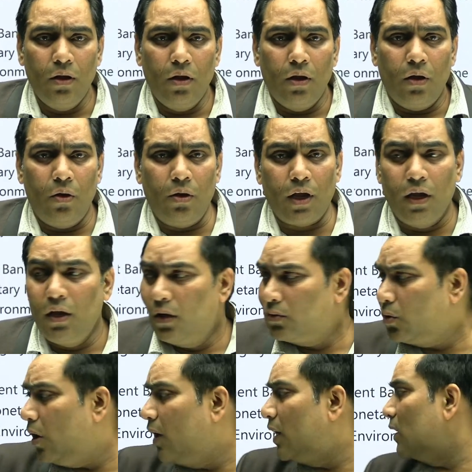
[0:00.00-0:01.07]
Okay, so
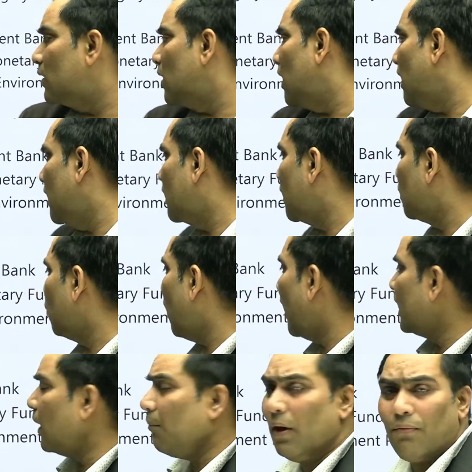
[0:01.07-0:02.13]
it is related to
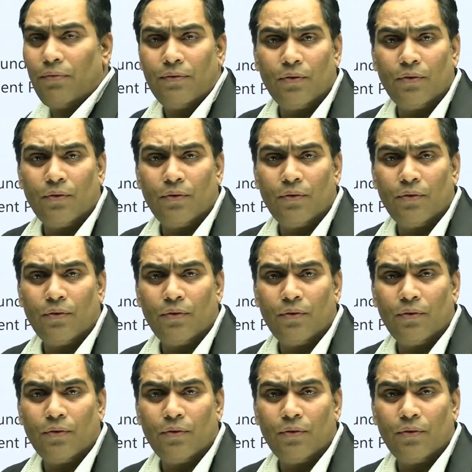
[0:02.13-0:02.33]
IMF.